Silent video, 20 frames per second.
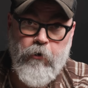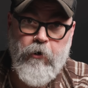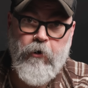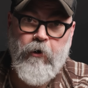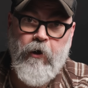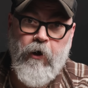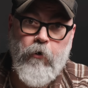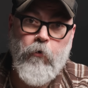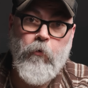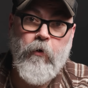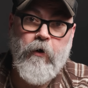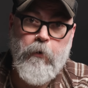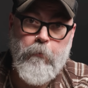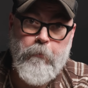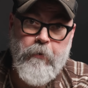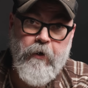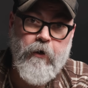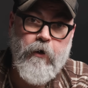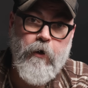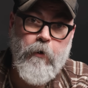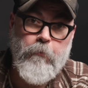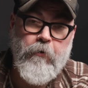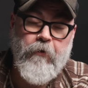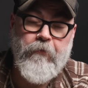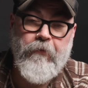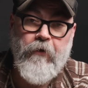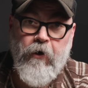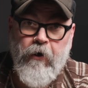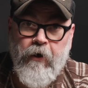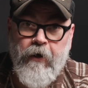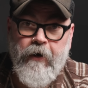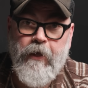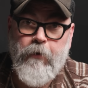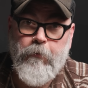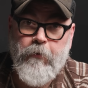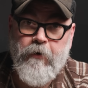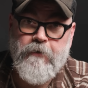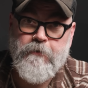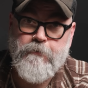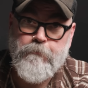You're not going to pick up on the honey
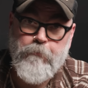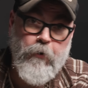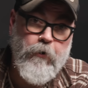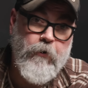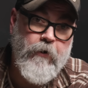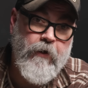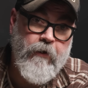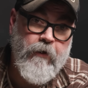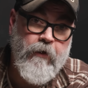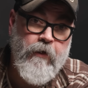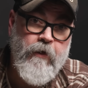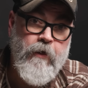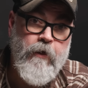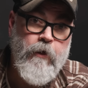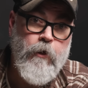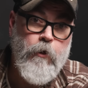when it's burning,